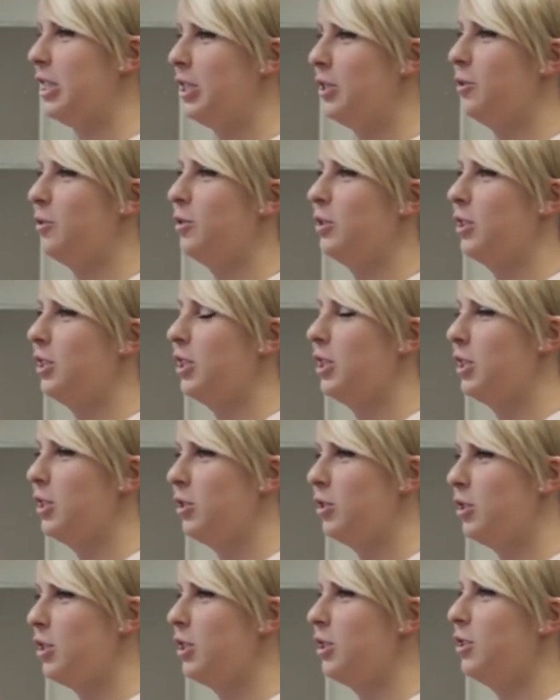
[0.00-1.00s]
across
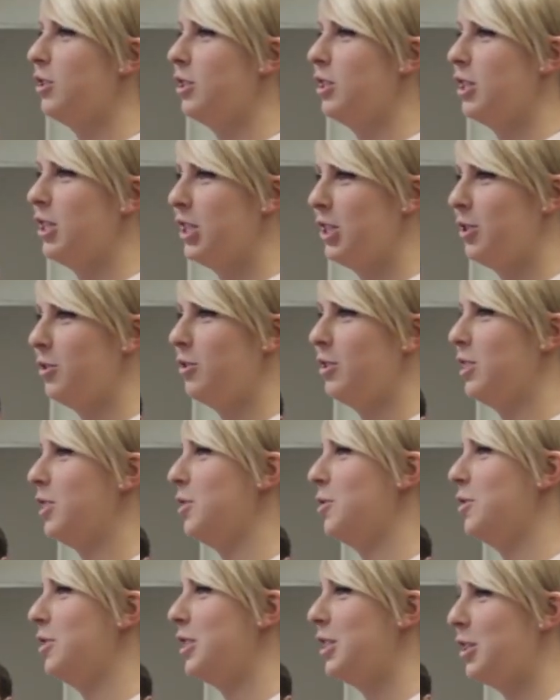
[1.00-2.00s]
a group
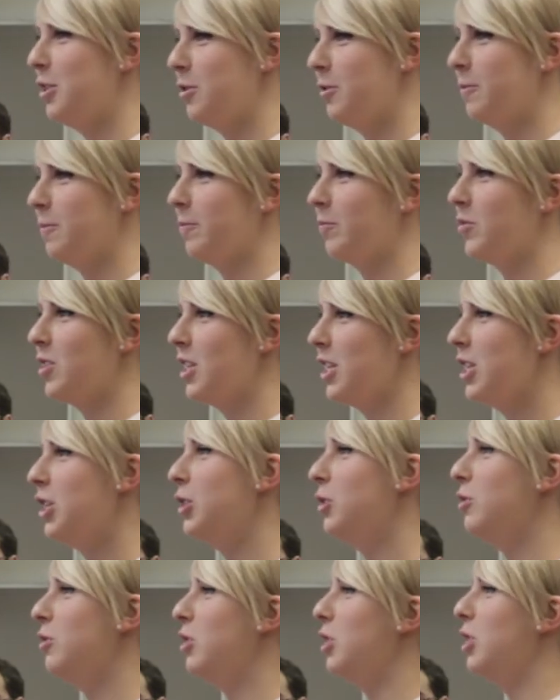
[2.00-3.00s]
when
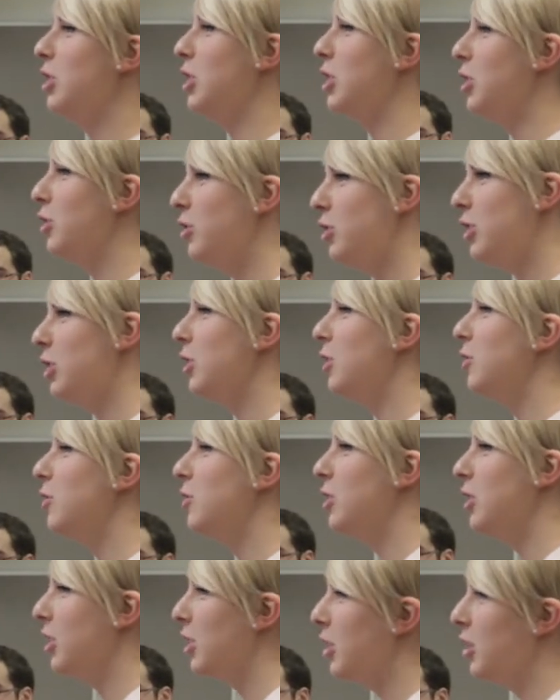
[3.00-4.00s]
only a few of
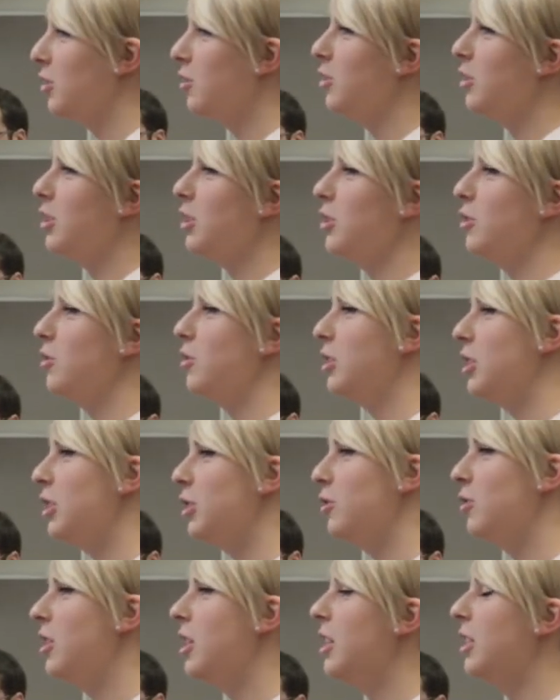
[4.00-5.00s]
the voices are
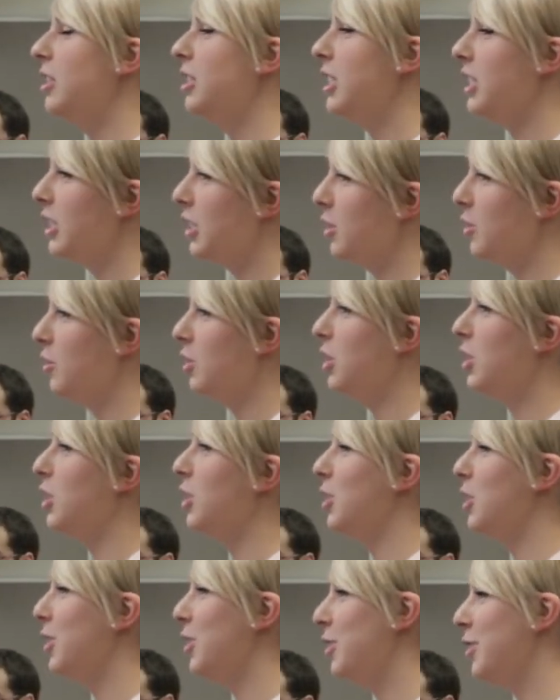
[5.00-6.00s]
present rather than all the
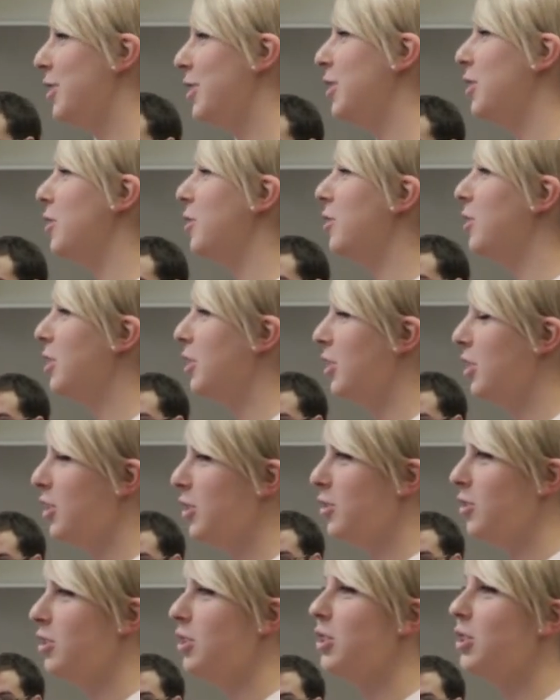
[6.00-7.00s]
voices at one time.